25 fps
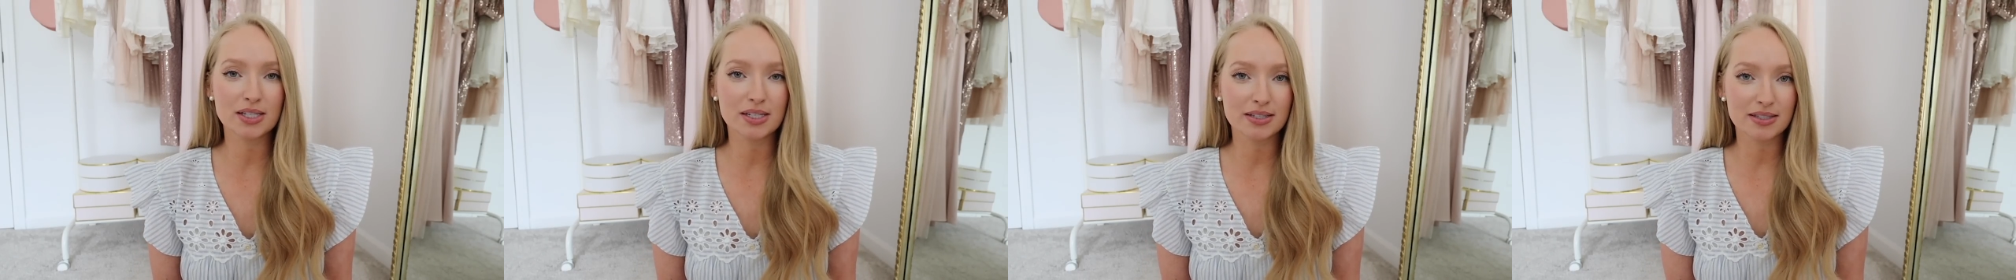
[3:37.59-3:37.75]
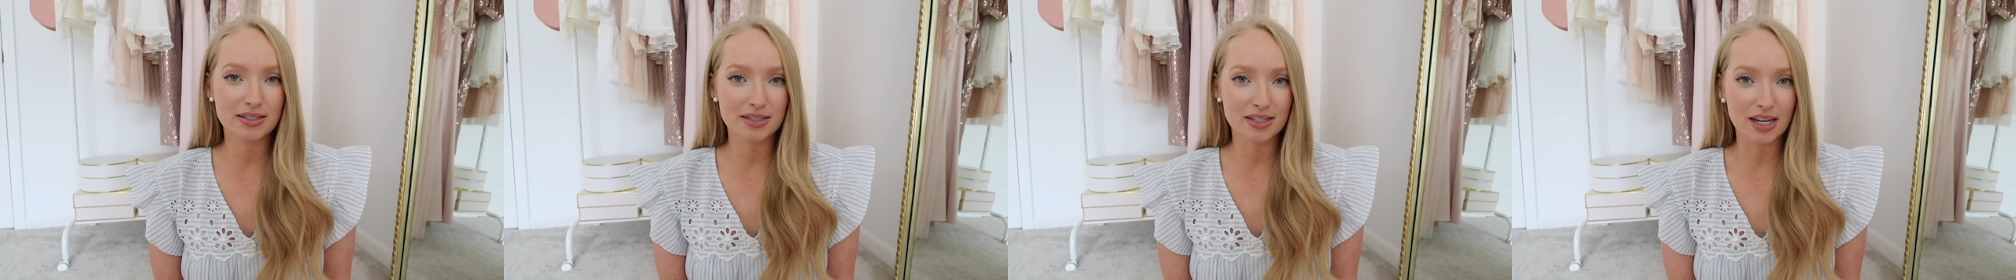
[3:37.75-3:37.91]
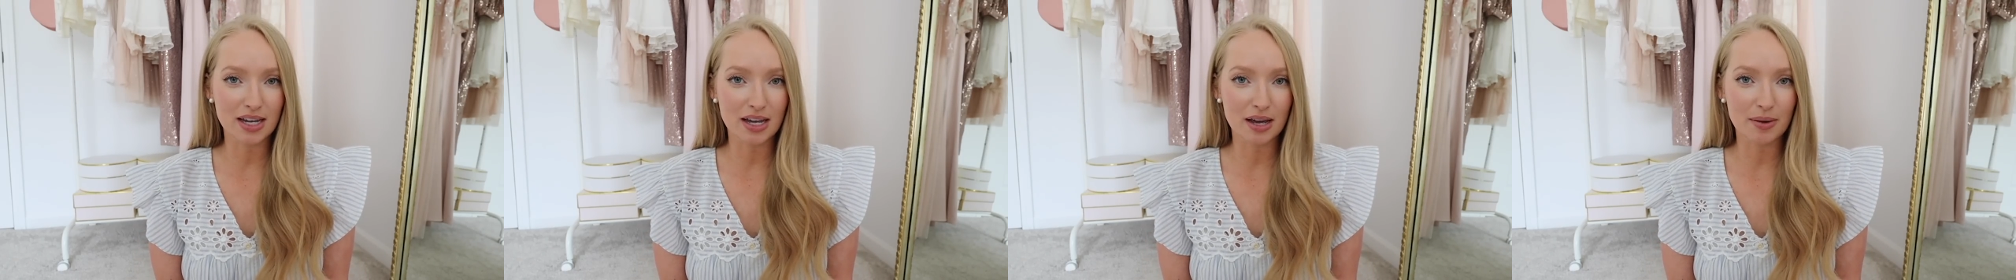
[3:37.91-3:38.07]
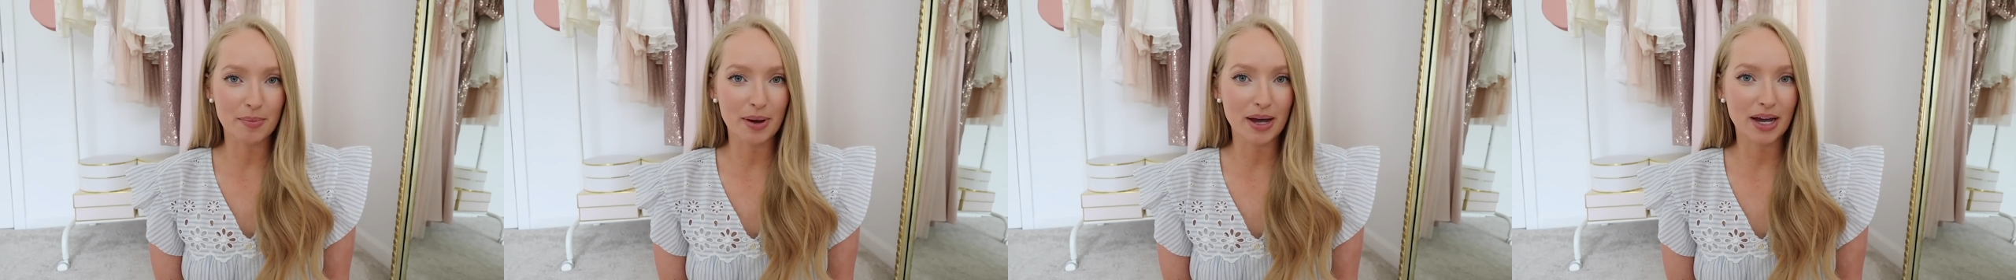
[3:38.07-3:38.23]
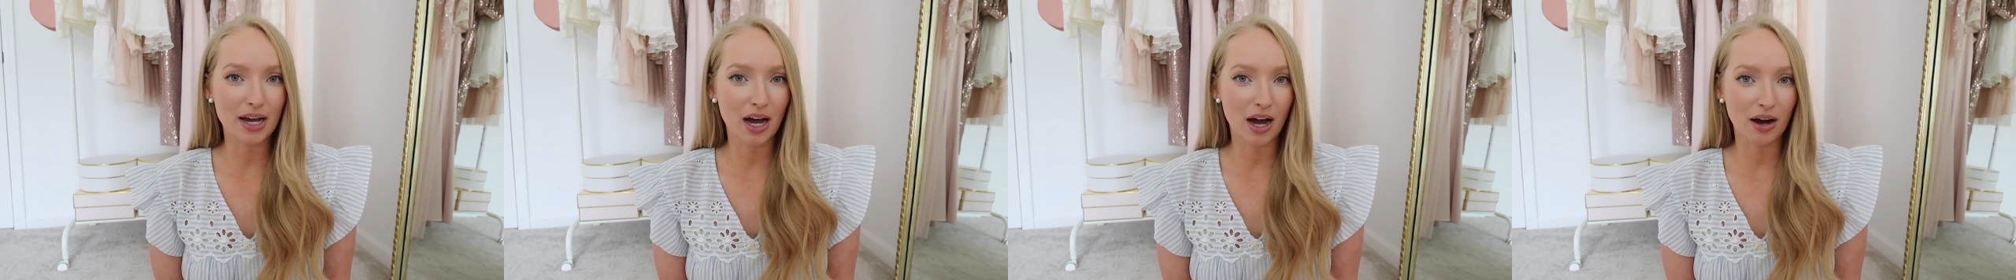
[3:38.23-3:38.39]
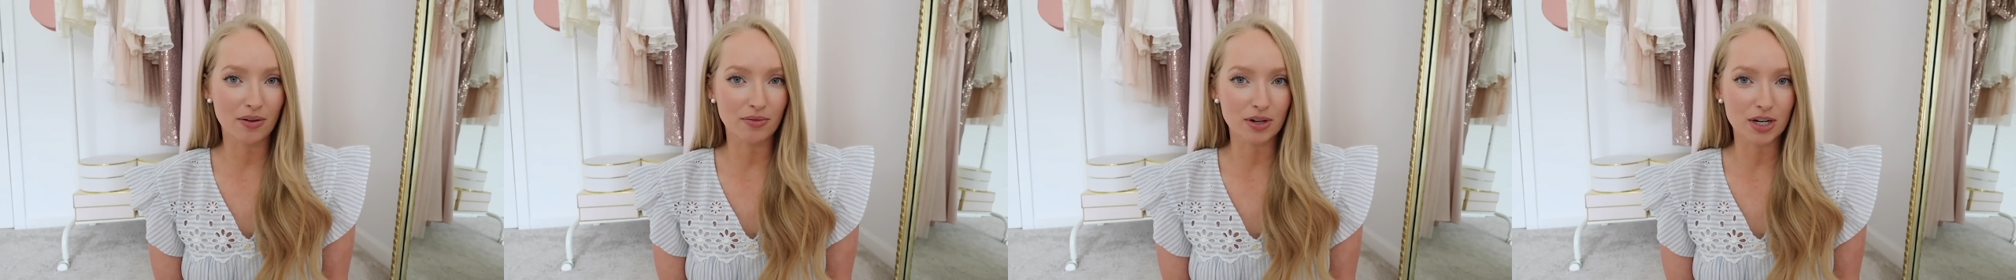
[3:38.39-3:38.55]
to see my
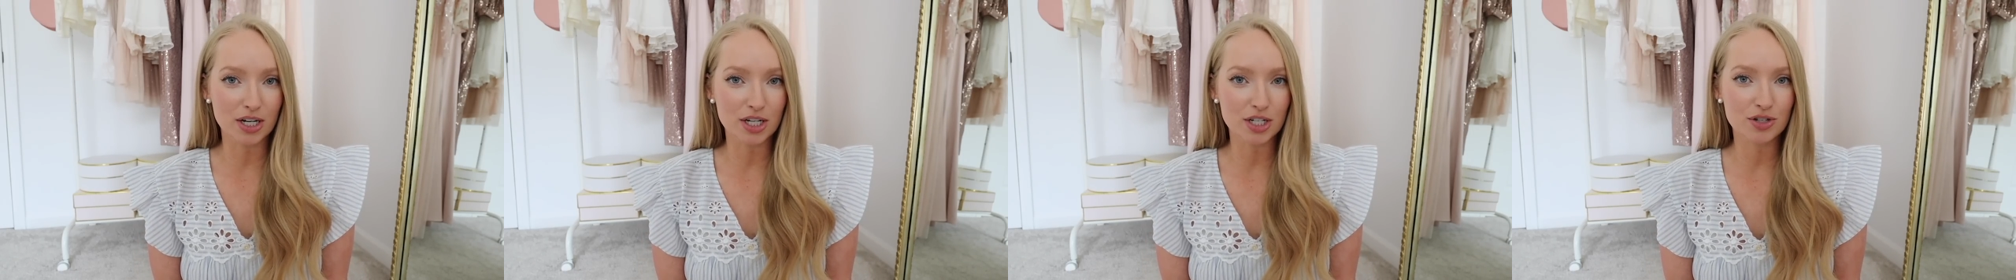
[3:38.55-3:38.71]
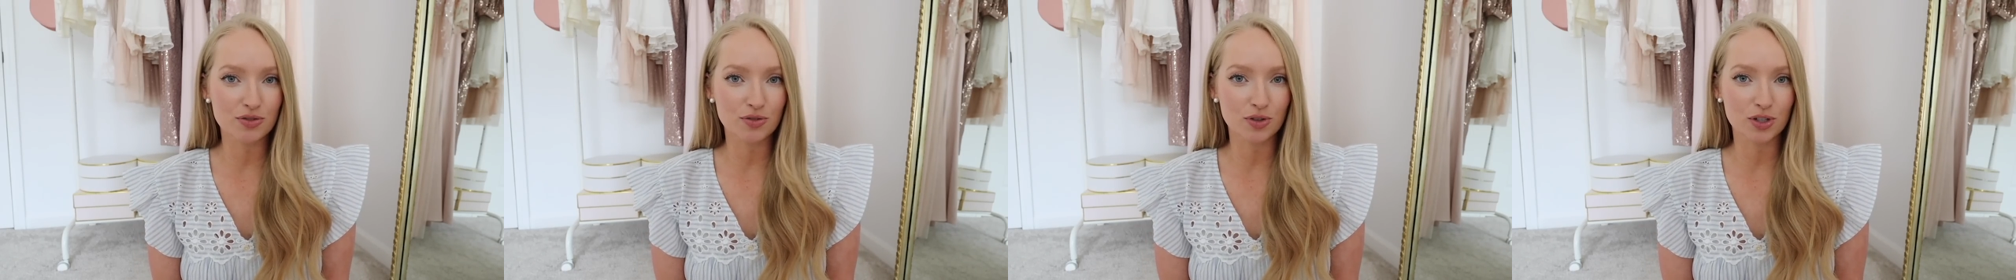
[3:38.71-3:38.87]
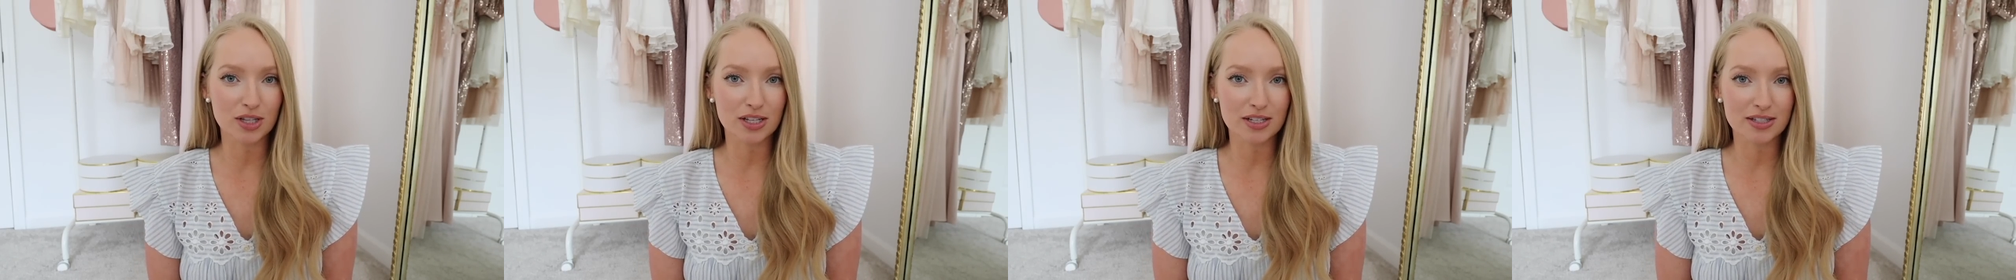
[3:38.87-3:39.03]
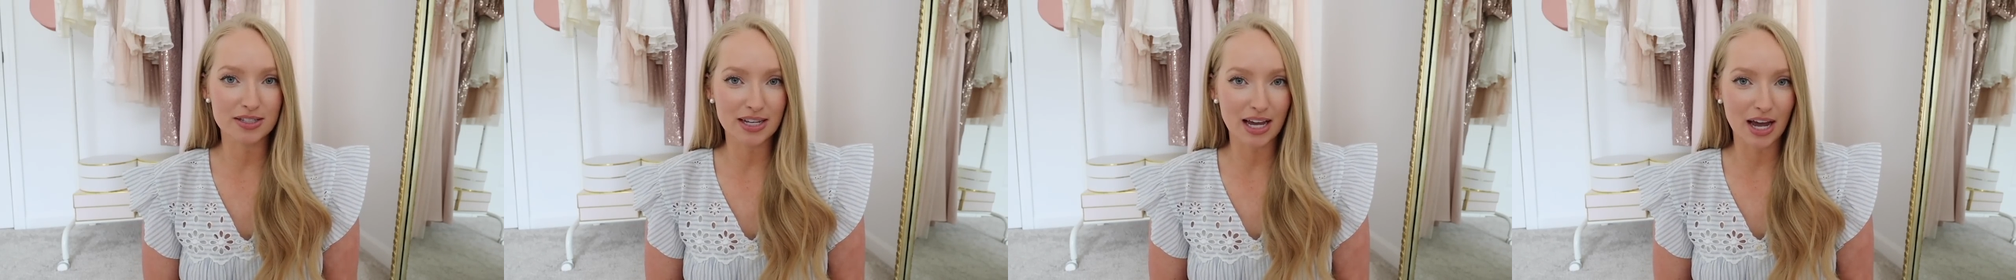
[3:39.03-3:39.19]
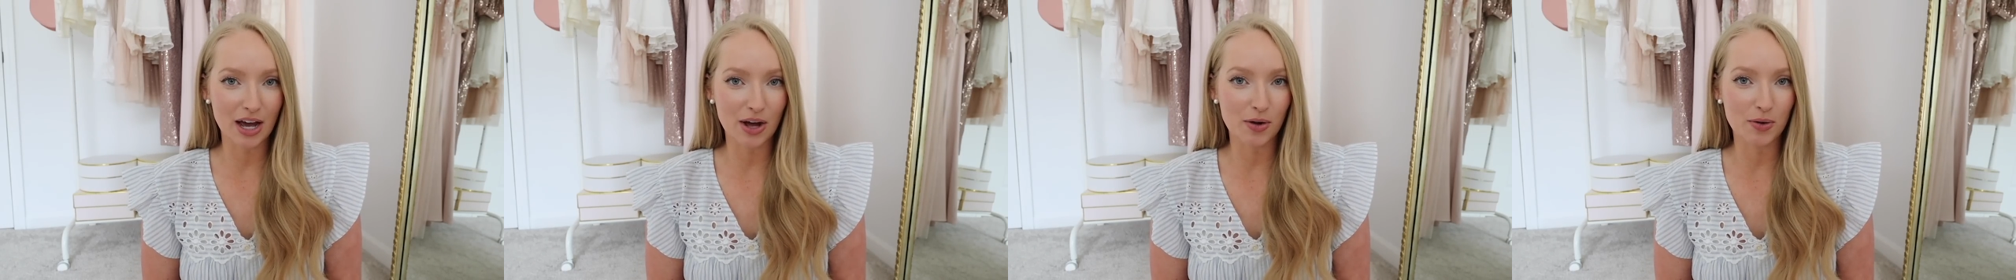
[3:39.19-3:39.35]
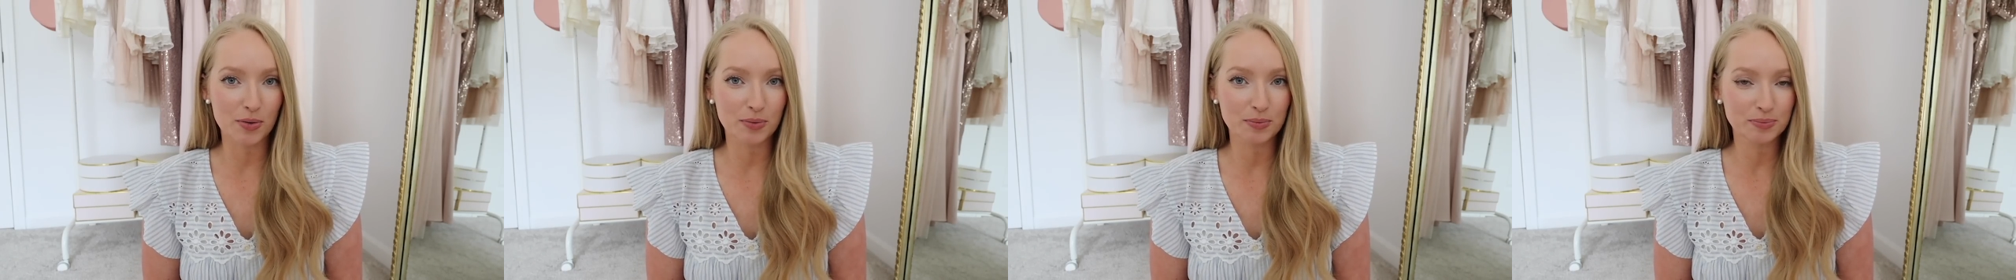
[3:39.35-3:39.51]
coverage for the
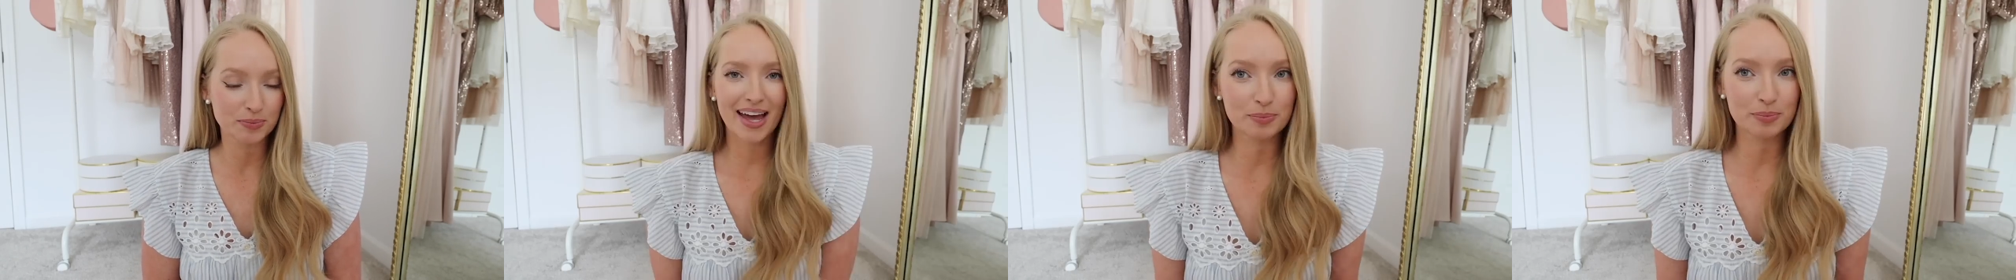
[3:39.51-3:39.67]
sale.